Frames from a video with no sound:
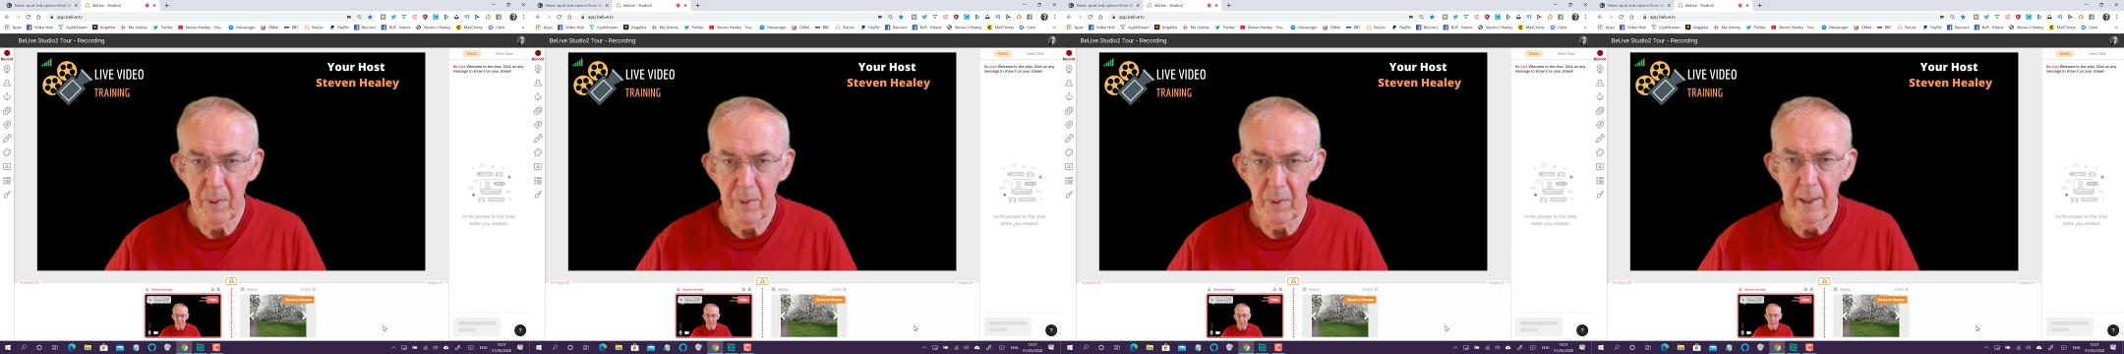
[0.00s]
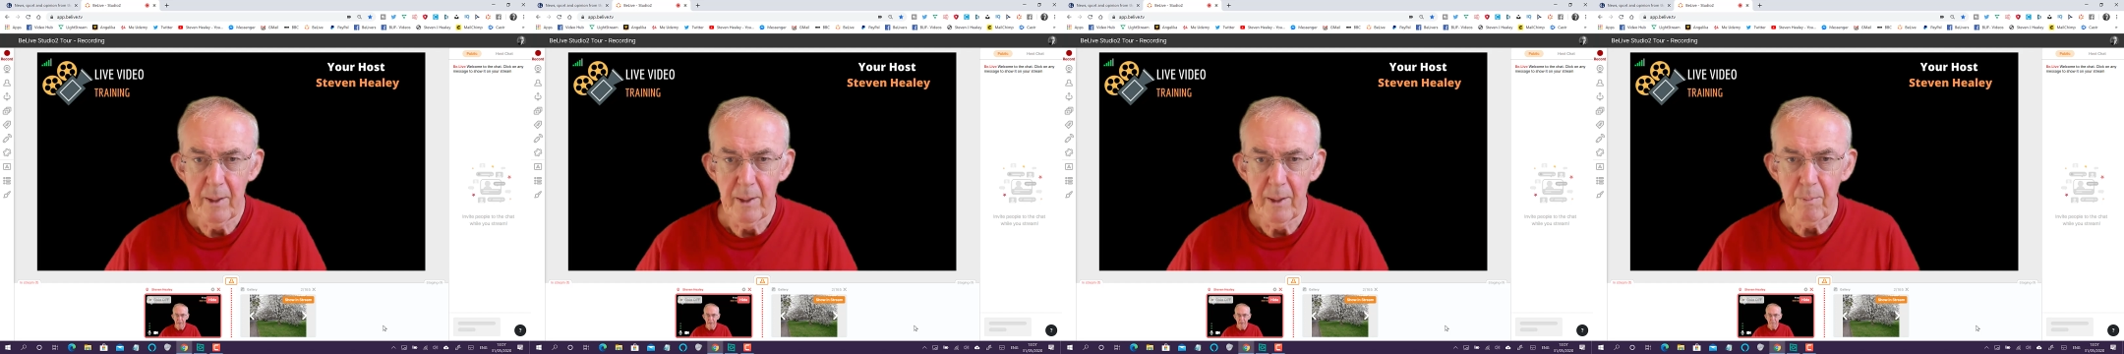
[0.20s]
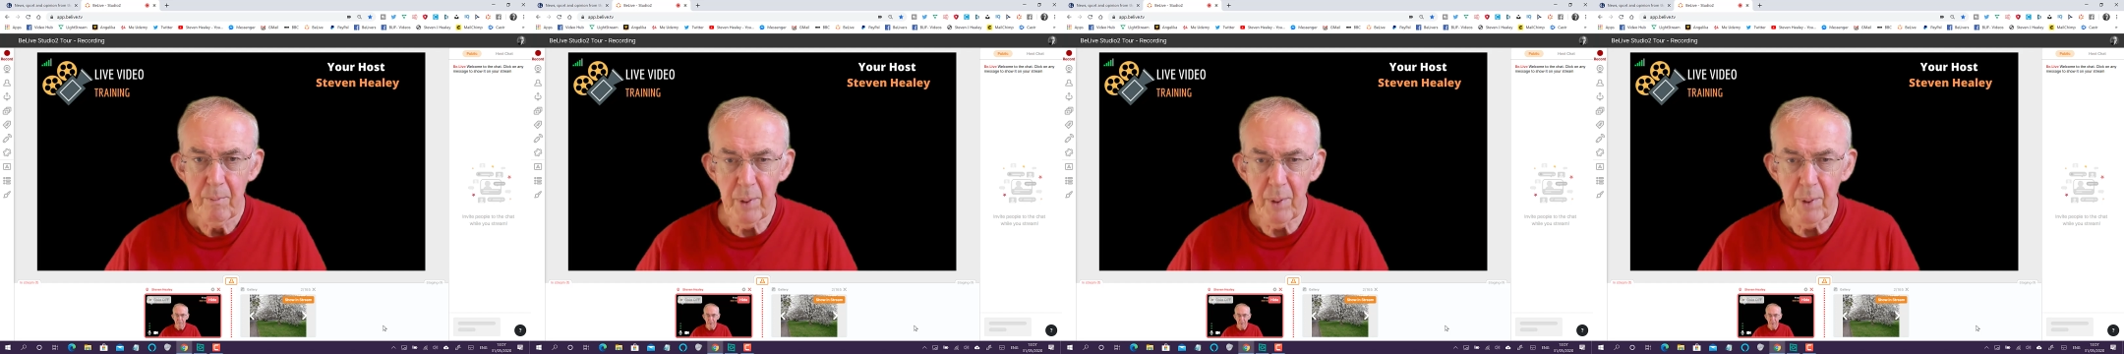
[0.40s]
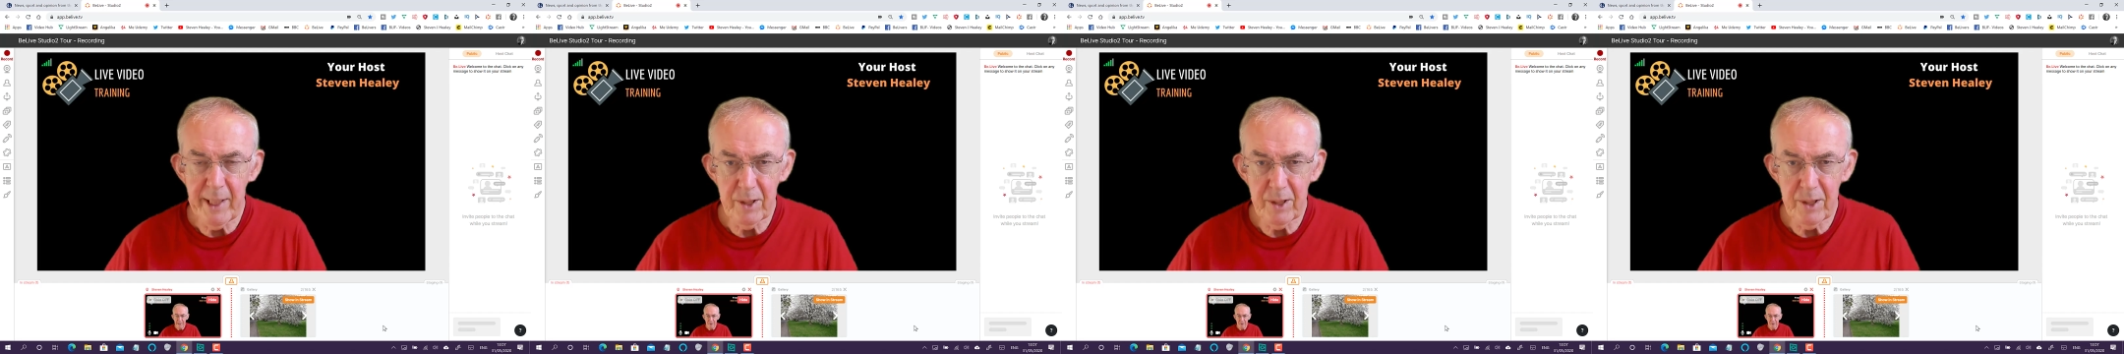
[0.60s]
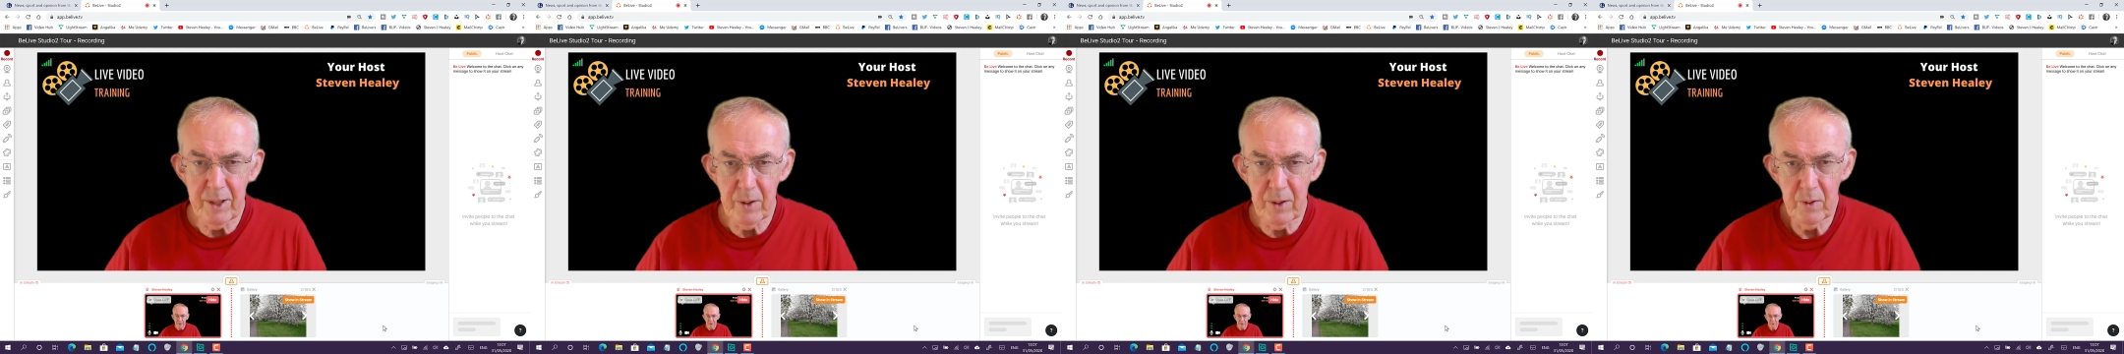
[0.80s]
Please
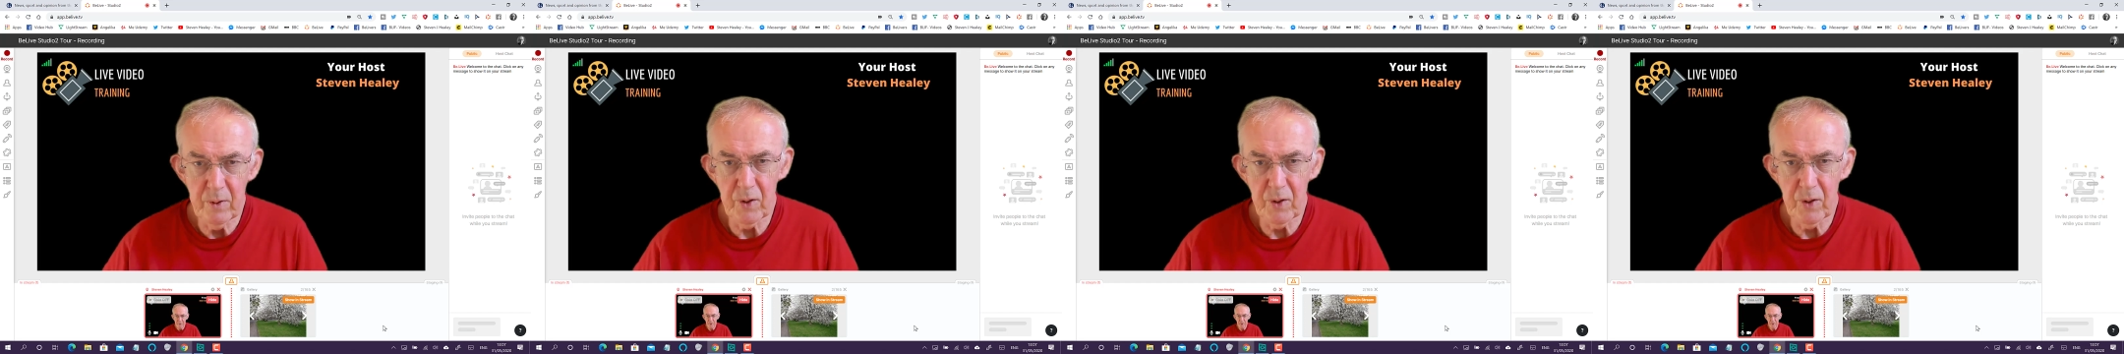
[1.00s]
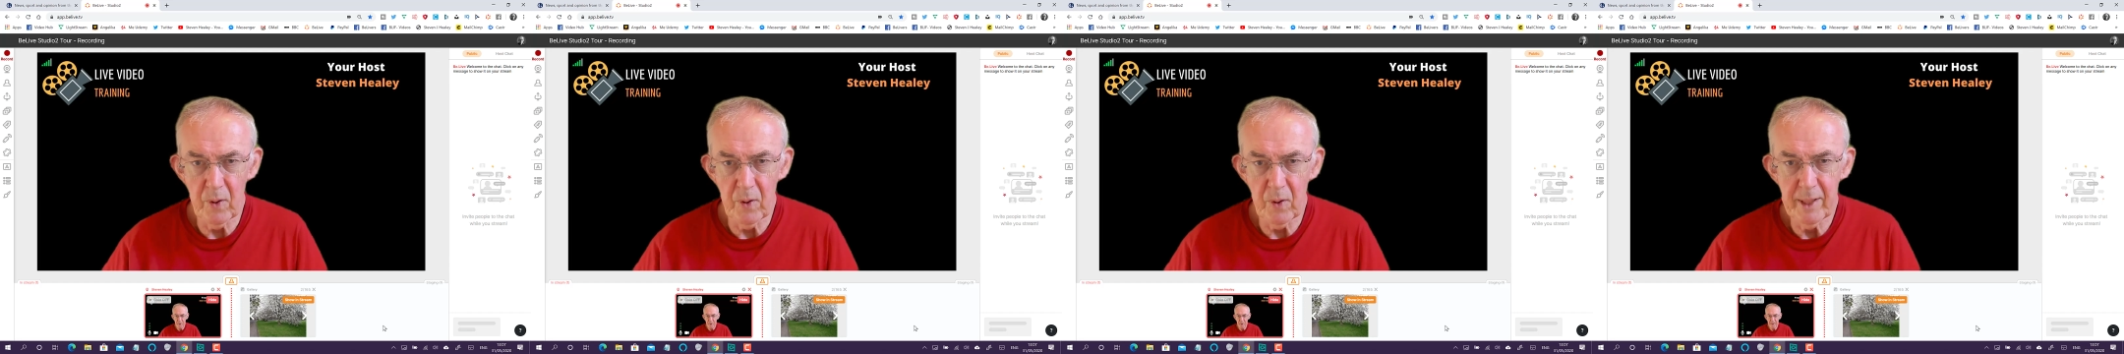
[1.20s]
do join the